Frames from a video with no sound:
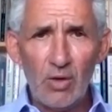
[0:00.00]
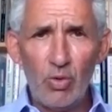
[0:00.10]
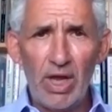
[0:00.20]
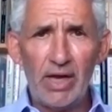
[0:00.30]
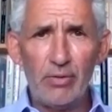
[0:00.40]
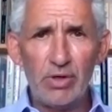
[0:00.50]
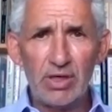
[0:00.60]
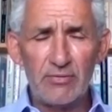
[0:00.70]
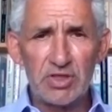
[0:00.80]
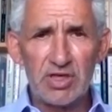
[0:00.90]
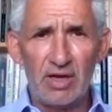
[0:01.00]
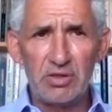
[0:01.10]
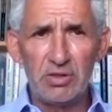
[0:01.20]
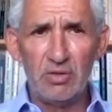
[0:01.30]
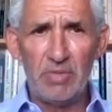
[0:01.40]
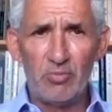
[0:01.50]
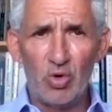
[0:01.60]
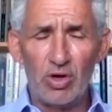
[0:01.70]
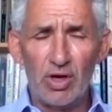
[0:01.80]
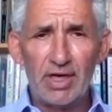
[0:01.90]
where we give us time to do a bit
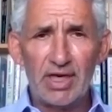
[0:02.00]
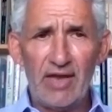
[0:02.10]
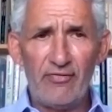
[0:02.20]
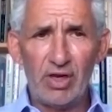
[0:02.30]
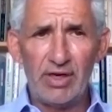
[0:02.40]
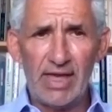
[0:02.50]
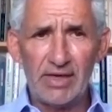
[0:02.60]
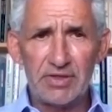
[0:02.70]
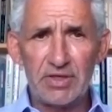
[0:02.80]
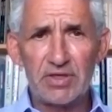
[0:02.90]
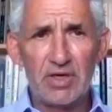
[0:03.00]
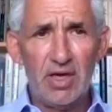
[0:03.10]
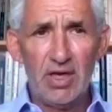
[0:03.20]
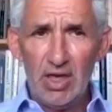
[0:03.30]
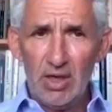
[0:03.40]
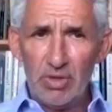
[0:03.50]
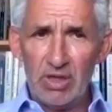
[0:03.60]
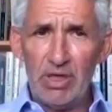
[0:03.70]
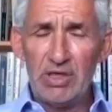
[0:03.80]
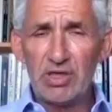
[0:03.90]
more careful analysis. In
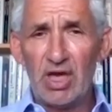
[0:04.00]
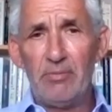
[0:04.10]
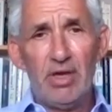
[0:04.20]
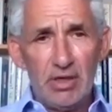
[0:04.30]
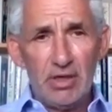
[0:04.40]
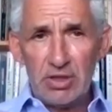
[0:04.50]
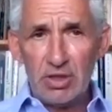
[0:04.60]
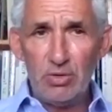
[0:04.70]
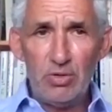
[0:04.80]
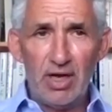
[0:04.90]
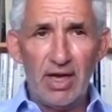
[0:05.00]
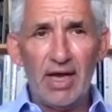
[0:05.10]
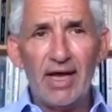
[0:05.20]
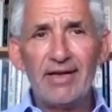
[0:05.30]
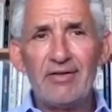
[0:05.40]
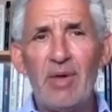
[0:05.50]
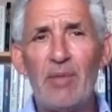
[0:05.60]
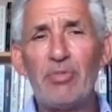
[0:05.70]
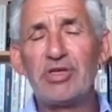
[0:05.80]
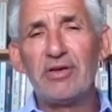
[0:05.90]
the meantime, do
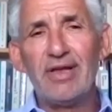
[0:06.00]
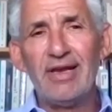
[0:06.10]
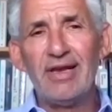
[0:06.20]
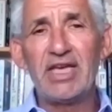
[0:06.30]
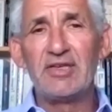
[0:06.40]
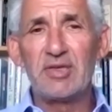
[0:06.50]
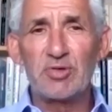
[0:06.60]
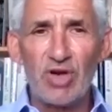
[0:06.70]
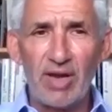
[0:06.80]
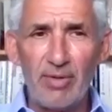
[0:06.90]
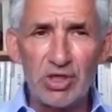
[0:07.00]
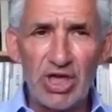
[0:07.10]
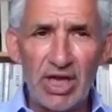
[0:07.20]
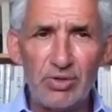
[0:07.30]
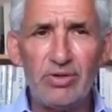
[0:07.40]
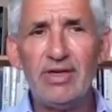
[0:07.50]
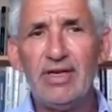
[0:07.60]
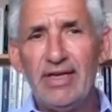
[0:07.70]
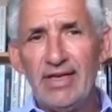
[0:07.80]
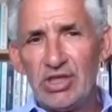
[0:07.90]
remember to like and subscribe our channel,
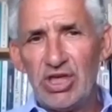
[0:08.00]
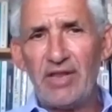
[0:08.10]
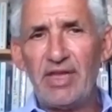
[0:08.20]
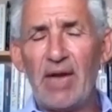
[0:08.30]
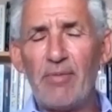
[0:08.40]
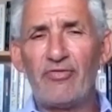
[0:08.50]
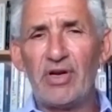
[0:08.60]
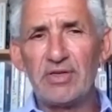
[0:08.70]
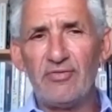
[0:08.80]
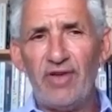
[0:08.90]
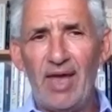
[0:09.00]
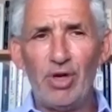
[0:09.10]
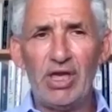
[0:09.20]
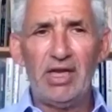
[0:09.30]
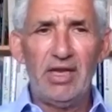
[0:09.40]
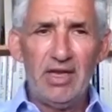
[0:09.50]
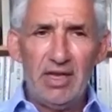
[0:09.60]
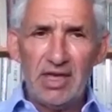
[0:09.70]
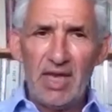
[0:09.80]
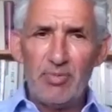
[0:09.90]
share the app with friends and family,
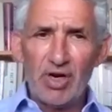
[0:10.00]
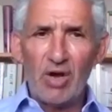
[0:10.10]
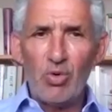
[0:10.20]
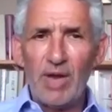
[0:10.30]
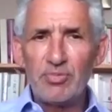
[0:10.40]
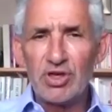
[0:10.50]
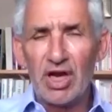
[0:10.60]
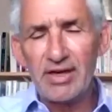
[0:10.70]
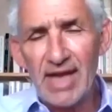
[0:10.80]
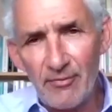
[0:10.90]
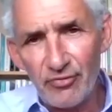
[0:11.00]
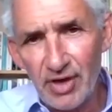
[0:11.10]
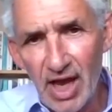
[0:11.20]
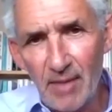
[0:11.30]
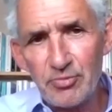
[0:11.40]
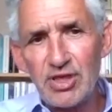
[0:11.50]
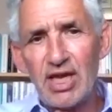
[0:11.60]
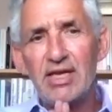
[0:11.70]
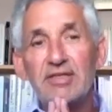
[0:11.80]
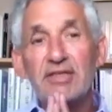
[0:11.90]
keep an eye on our website and app for
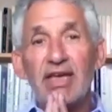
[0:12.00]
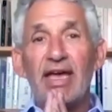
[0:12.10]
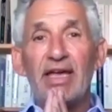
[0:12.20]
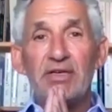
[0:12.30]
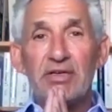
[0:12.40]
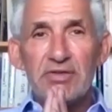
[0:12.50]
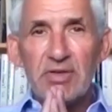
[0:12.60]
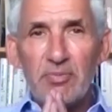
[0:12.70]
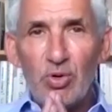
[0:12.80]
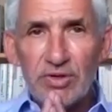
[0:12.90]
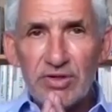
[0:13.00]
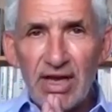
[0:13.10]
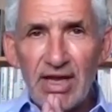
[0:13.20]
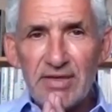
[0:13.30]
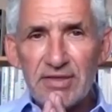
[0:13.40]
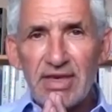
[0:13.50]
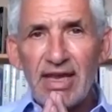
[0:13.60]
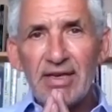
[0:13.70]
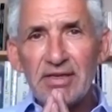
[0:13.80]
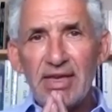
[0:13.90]
updates, and support science
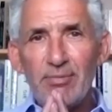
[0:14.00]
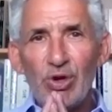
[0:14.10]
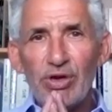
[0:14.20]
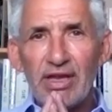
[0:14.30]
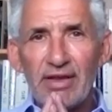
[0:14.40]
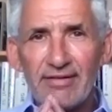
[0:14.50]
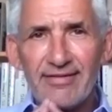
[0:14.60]
and keep logging.